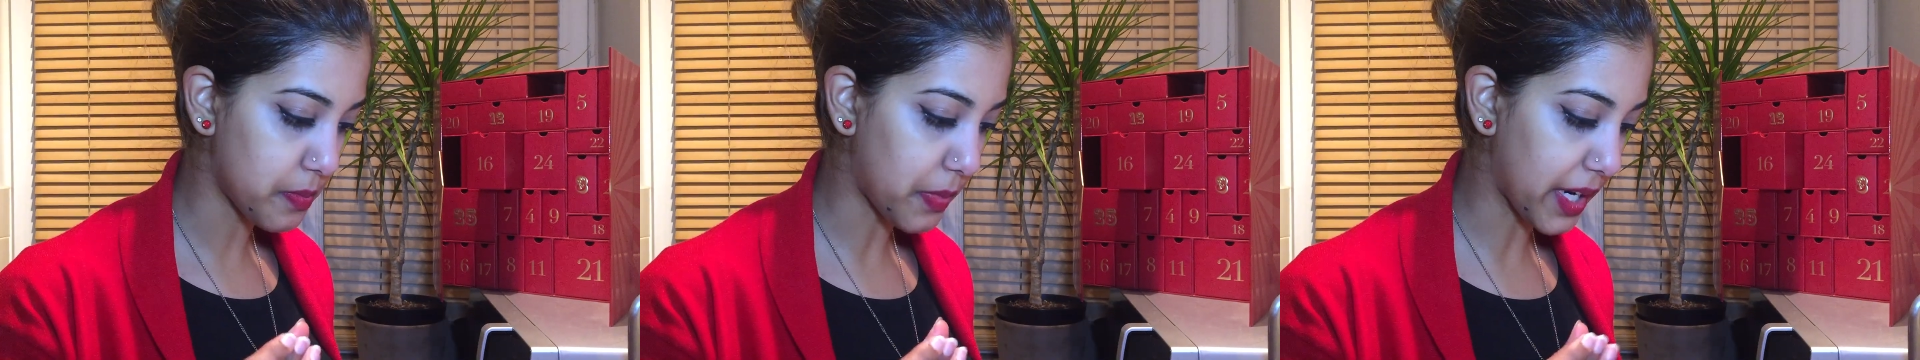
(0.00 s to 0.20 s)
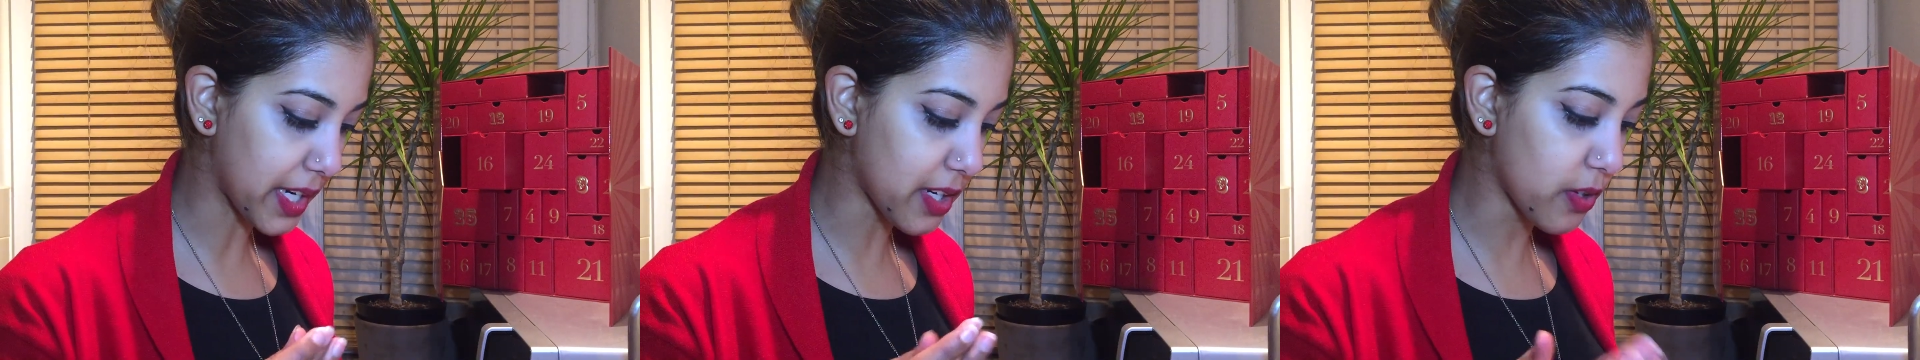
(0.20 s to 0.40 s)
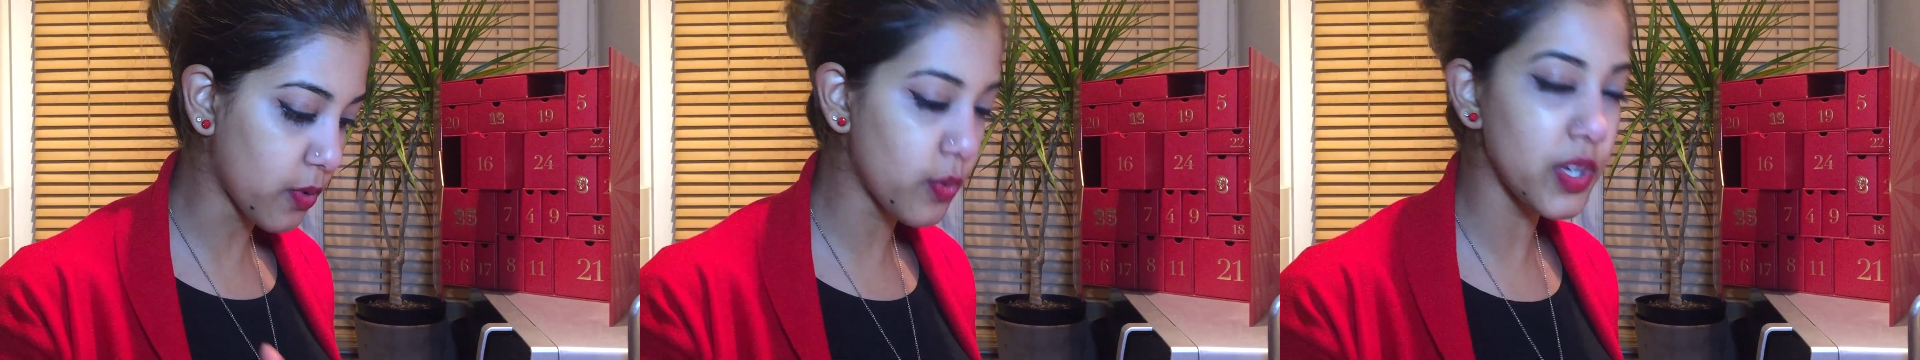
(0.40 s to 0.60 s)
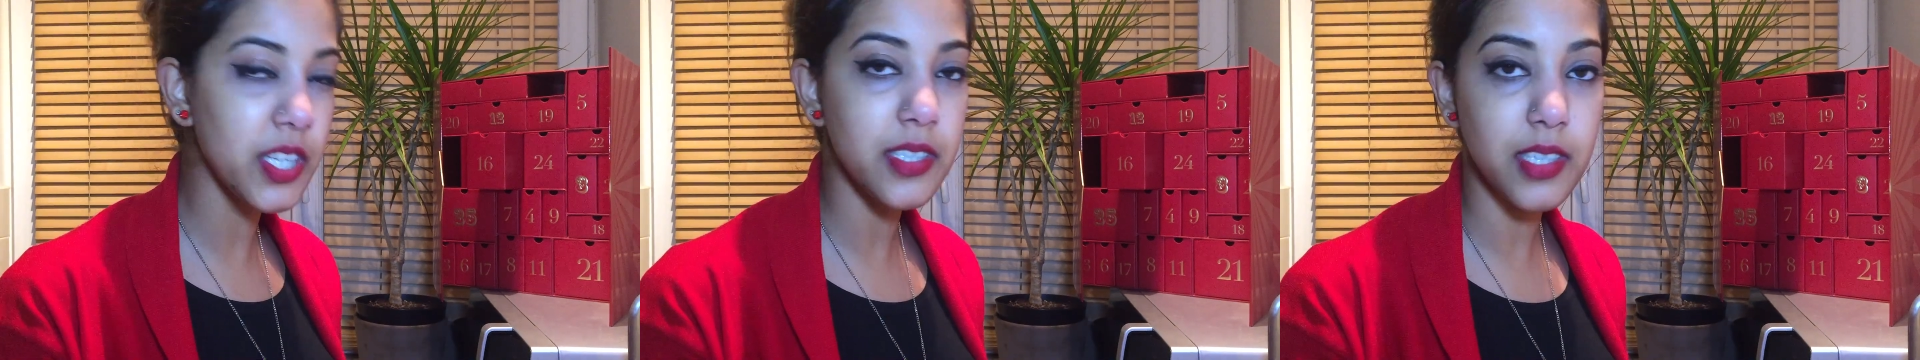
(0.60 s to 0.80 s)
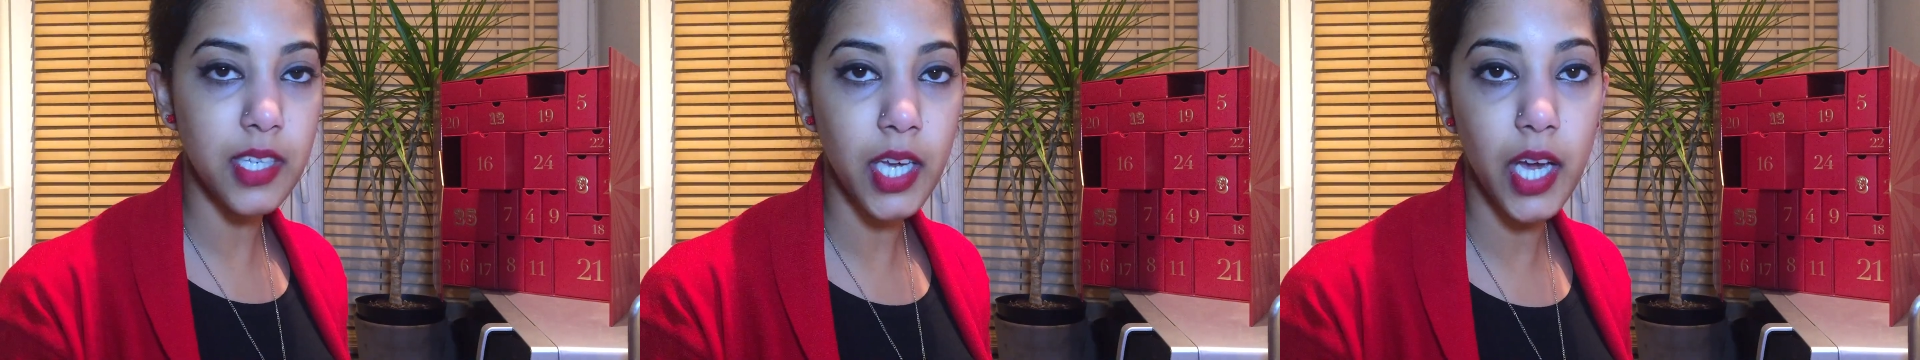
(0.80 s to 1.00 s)
My
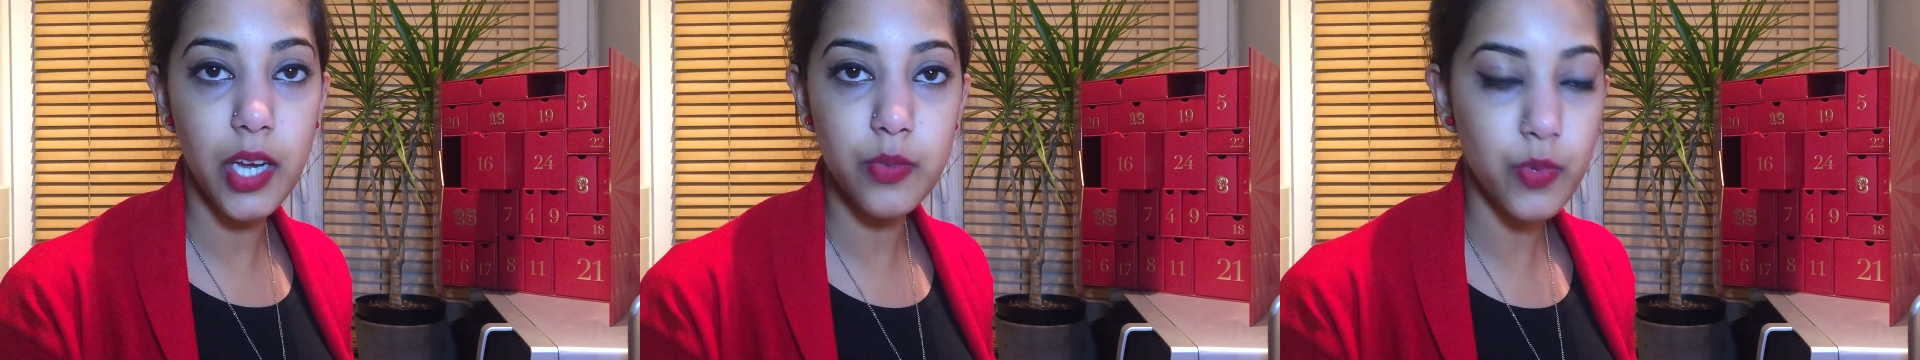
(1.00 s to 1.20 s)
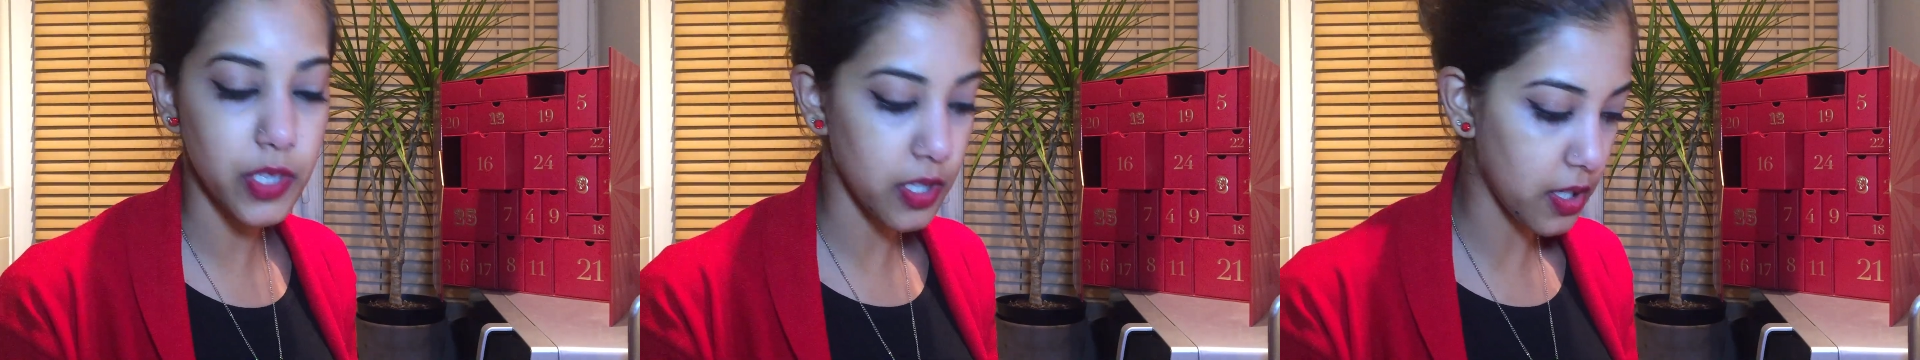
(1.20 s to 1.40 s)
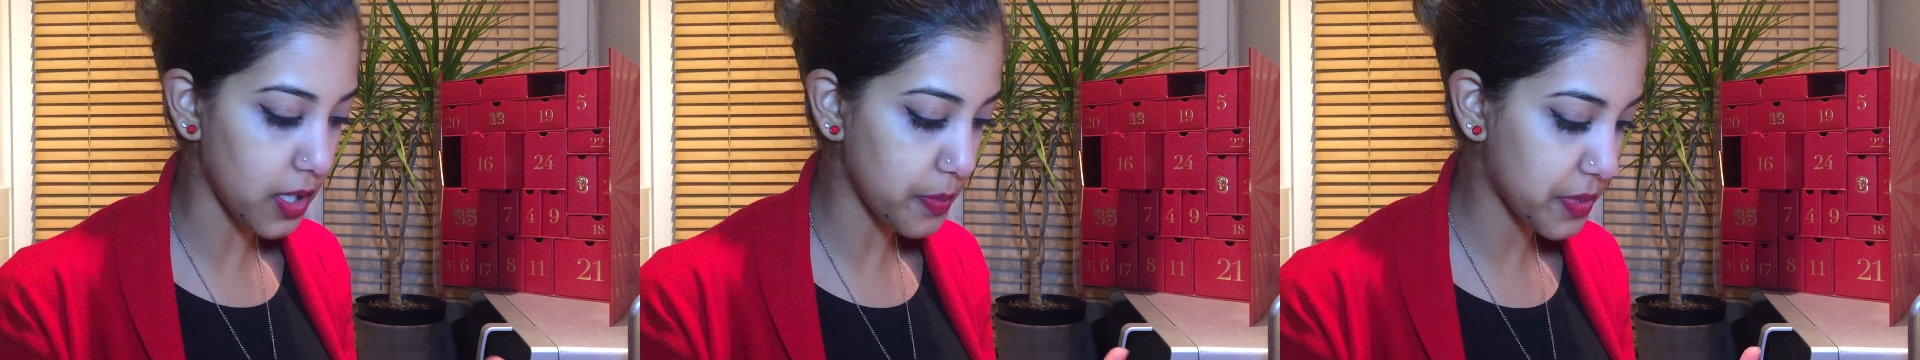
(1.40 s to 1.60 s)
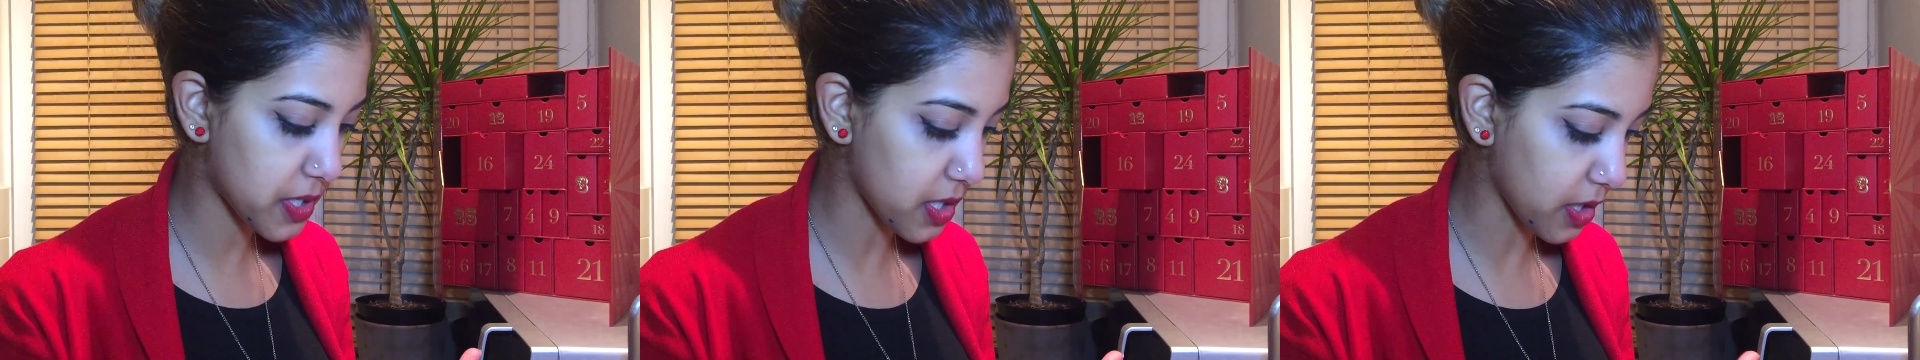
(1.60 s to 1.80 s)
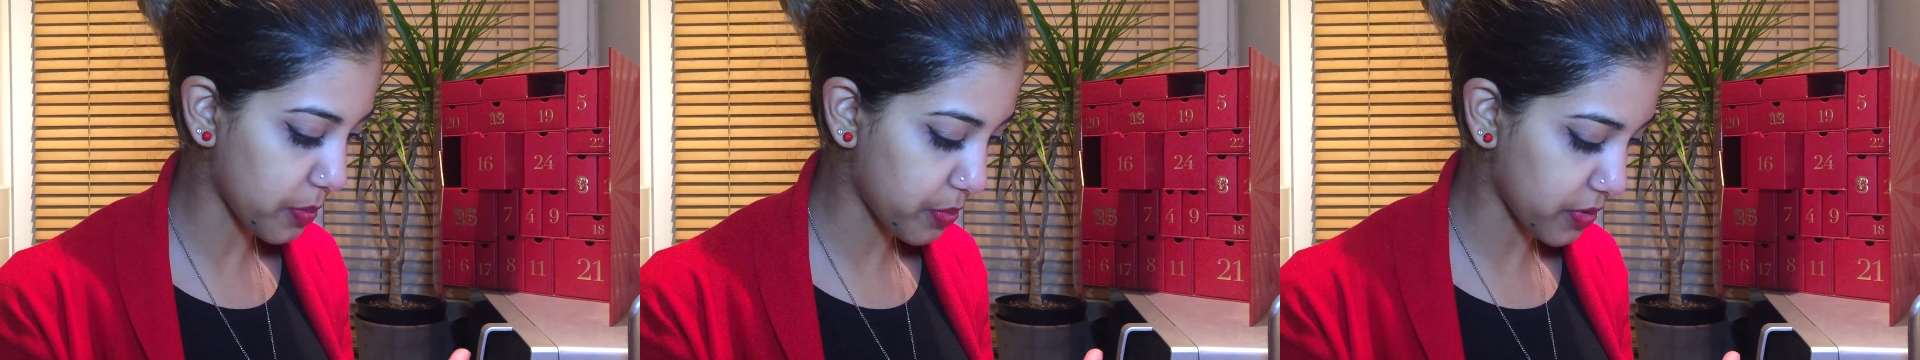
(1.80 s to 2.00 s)
greasy hand with the
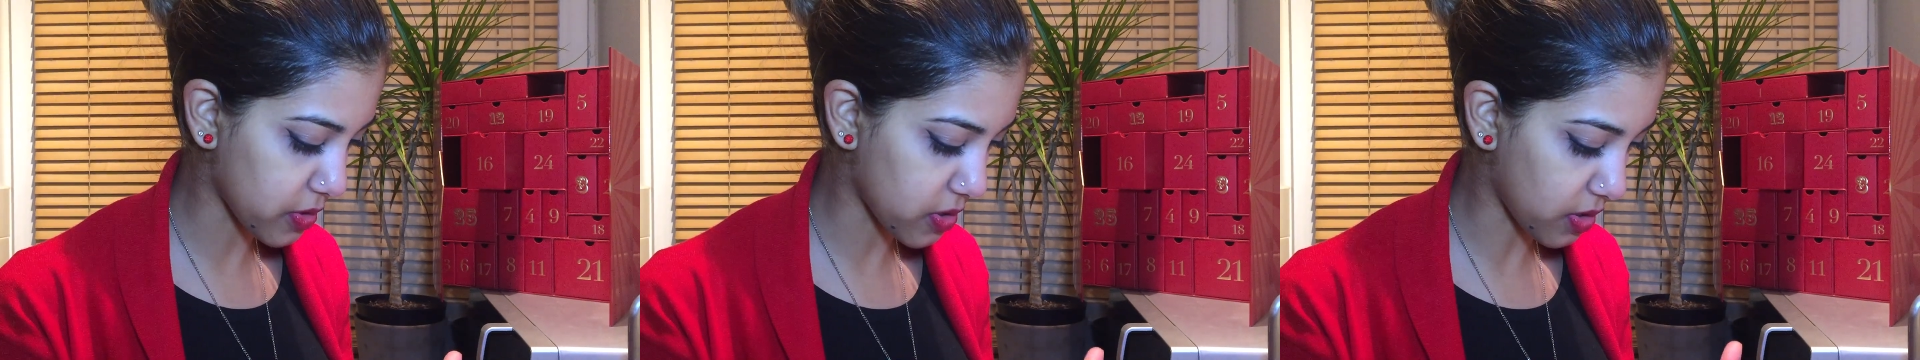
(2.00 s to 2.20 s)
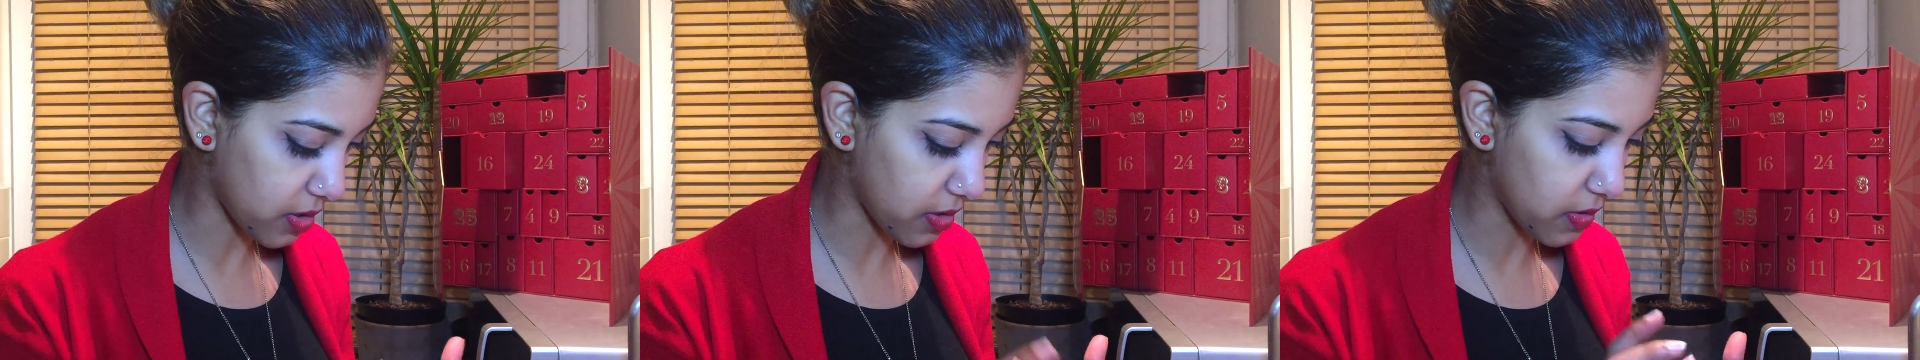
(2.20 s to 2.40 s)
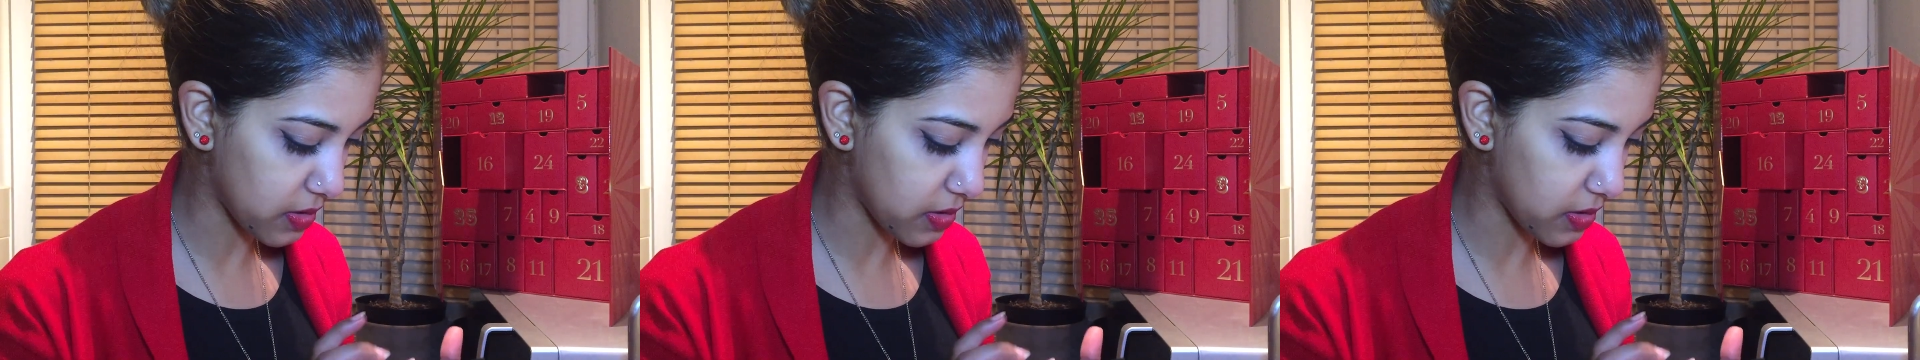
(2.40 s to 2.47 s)
lipstick put